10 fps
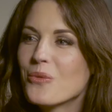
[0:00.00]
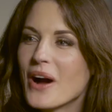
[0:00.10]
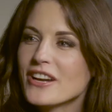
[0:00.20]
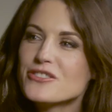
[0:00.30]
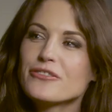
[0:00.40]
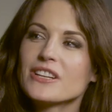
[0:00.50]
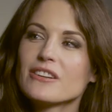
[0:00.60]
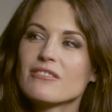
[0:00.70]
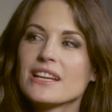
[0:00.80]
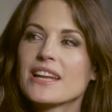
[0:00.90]
Why did you feel
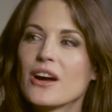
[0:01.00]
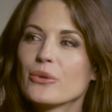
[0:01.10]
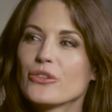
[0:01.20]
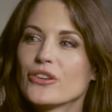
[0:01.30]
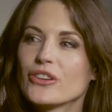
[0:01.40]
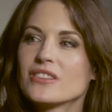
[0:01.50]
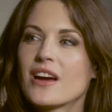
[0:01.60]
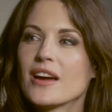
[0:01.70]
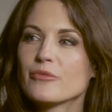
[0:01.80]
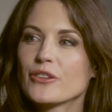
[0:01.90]
like right now was a good
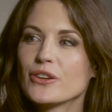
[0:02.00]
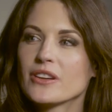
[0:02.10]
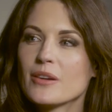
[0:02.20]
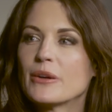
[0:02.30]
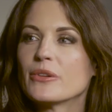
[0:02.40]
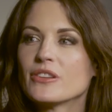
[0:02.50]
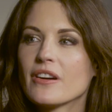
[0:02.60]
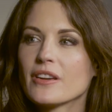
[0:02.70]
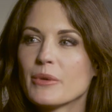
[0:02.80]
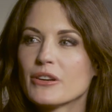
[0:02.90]
time for you to come out with a
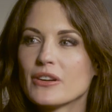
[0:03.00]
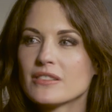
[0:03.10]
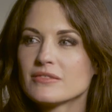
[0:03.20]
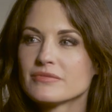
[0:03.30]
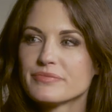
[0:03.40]
documentary?